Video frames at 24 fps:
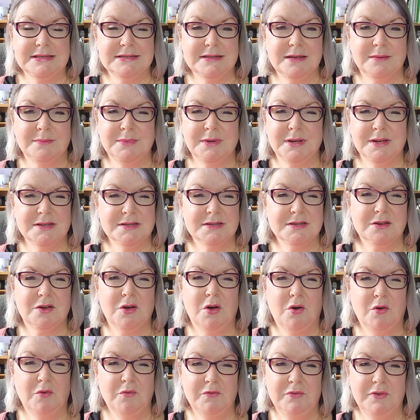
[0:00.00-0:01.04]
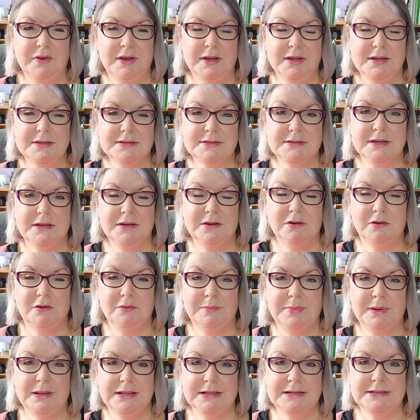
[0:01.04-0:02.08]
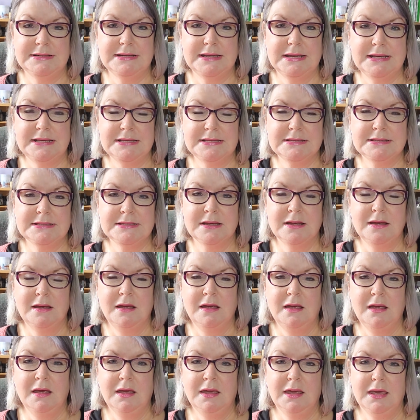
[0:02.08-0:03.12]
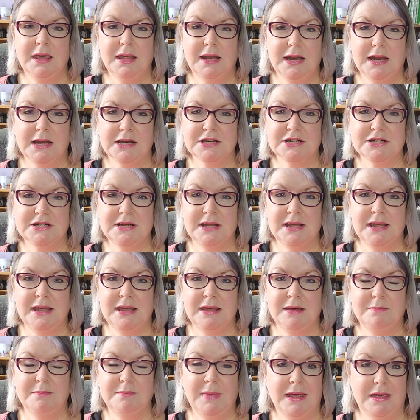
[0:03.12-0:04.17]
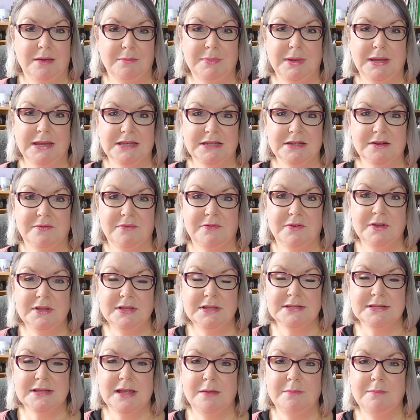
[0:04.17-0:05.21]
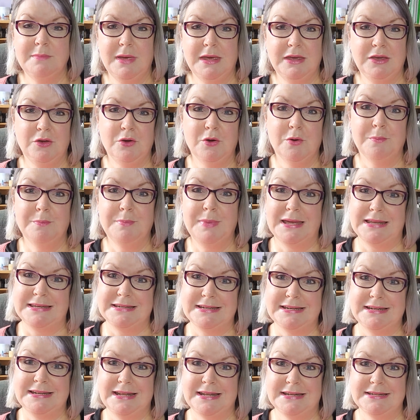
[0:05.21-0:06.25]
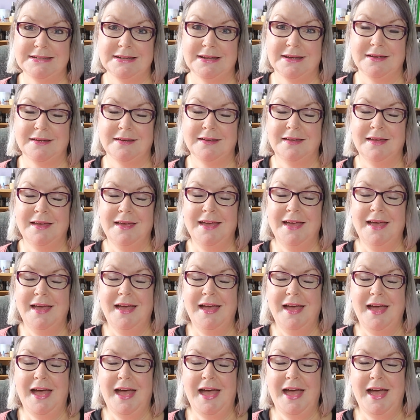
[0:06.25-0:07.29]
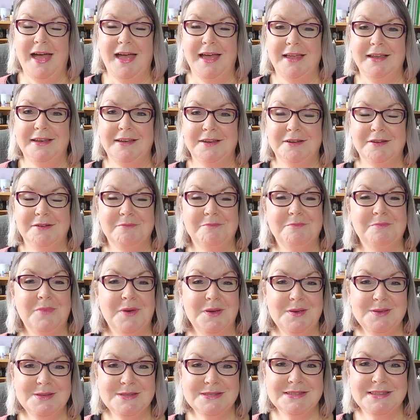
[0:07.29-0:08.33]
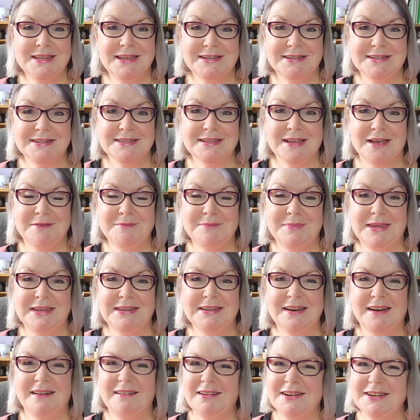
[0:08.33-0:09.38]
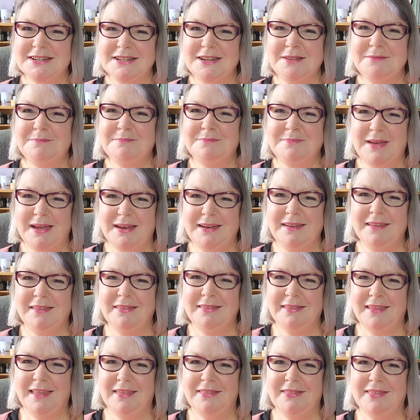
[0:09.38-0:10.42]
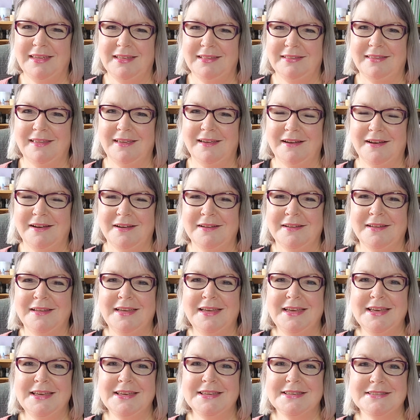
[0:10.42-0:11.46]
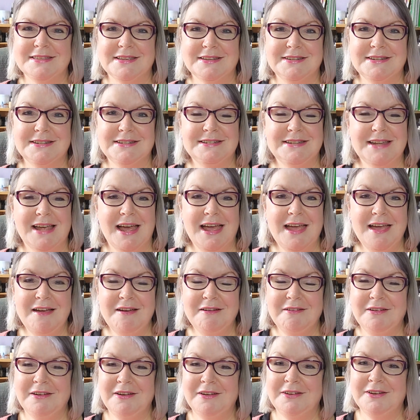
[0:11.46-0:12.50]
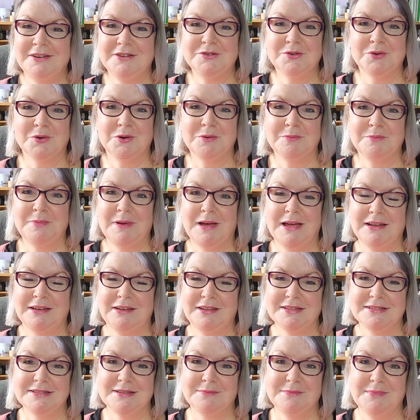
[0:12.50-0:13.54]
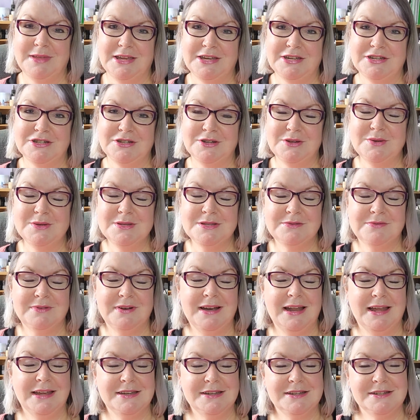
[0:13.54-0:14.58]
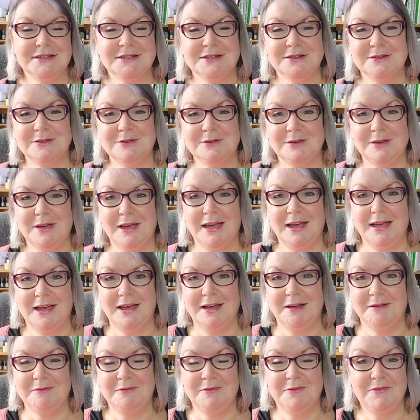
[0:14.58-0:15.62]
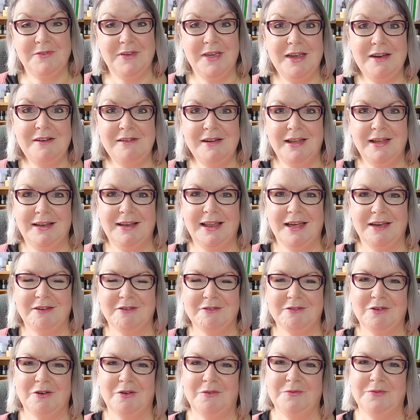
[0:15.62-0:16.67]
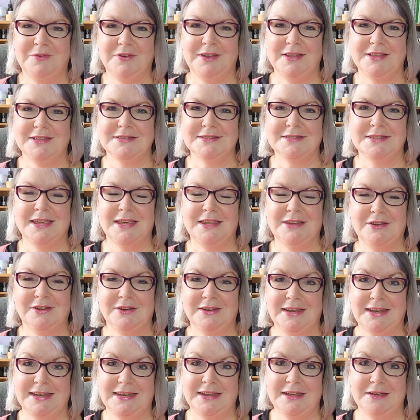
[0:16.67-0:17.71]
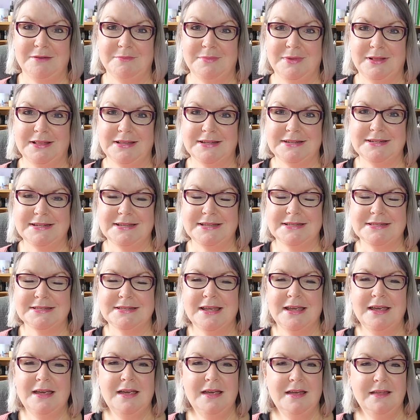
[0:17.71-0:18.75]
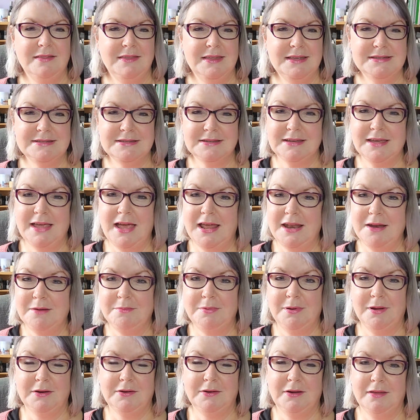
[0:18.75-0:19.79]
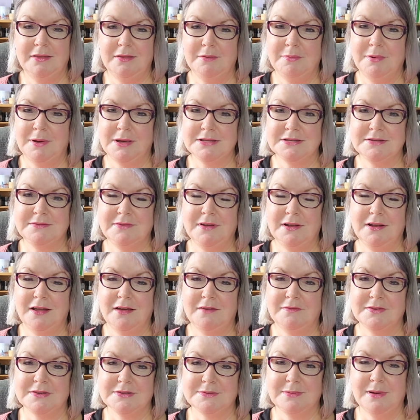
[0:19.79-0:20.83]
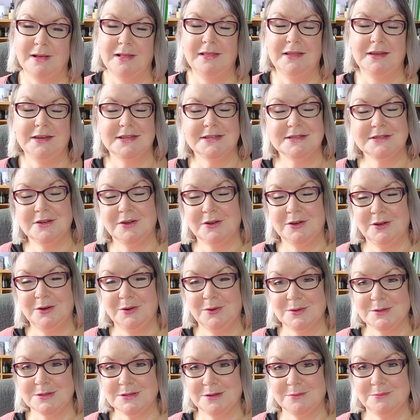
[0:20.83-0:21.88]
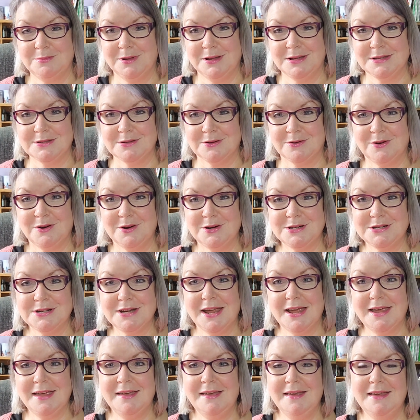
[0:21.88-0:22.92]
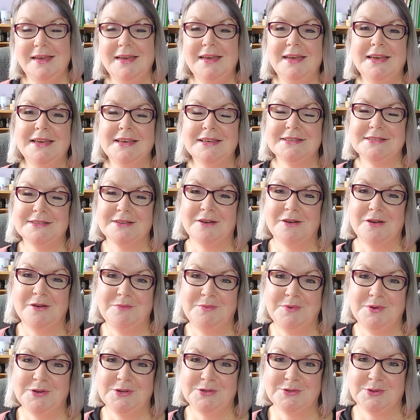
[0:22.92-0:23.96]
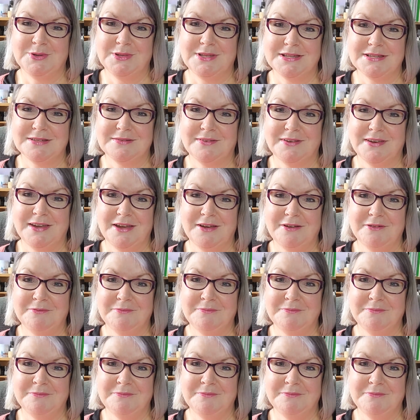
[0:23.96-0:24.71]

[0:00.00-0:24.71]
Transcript: sometimes confidence in your abilities can actually make a big difference and make you a better knitter. And most knitters I meet are actually better than they think they are. So today I'm going to talk about some of the issues related to uh, fear and lack of confidence in your knitting abilities. This can apply to other parts of your life as well and it certainly also applies to crochet. So I hope you enjoyed this video.